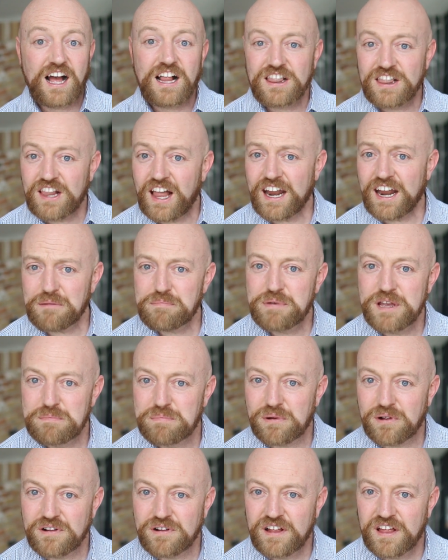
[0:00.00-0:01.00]
A lot of
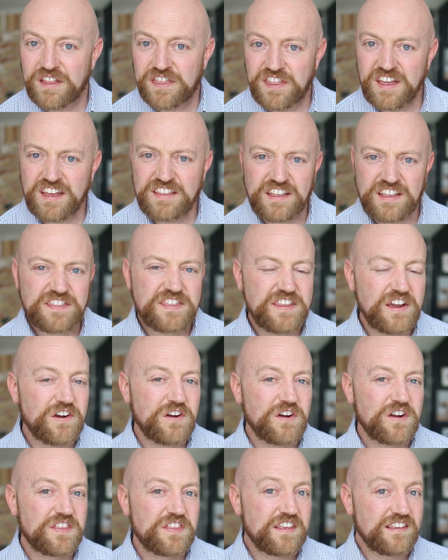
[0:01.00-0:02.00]
people think that
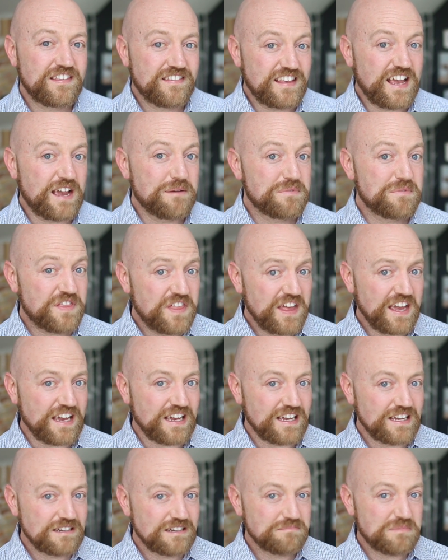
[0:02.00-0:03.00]
they're the same
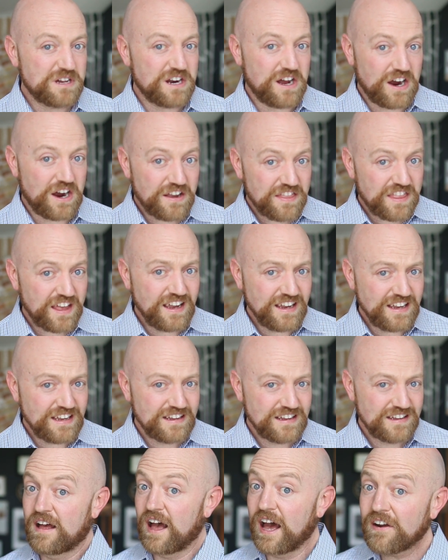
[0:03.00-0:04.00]
thing, but are they?
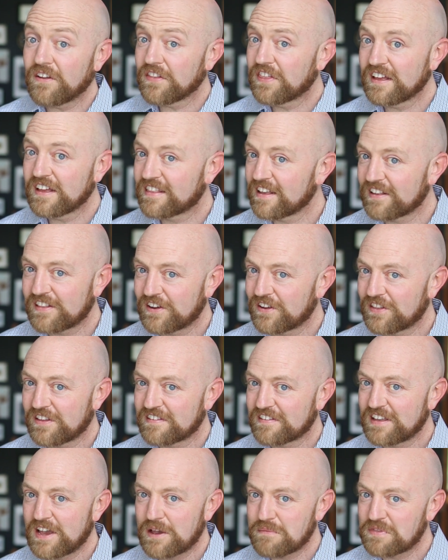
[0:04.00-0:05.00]
I don't think that they're the
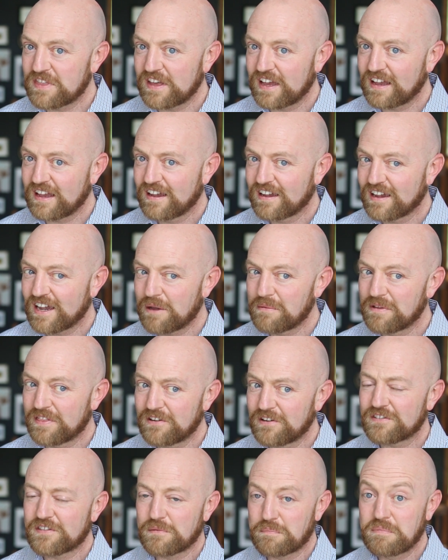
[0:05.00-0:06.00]
same thing. I mean,
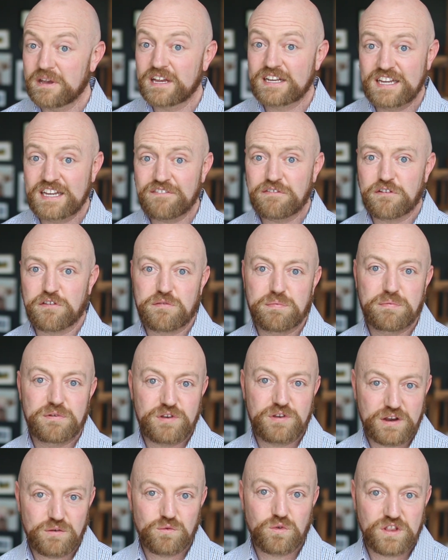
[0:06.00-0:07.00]
there's a big difference
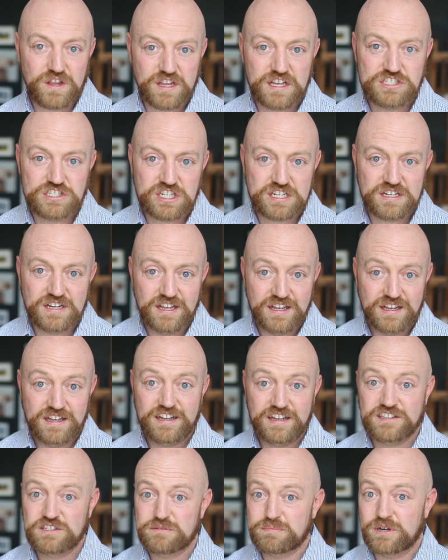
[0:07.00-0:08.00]
between religion
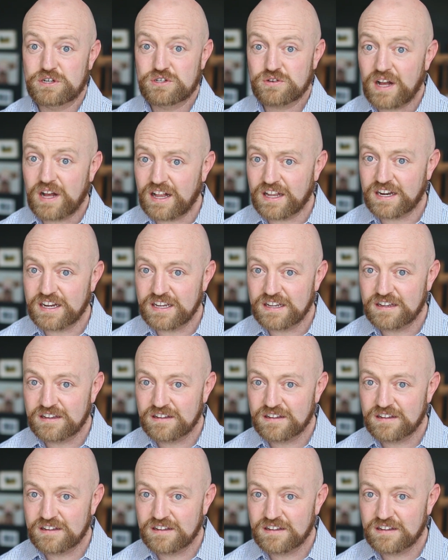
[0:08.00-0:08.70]
and spirituality.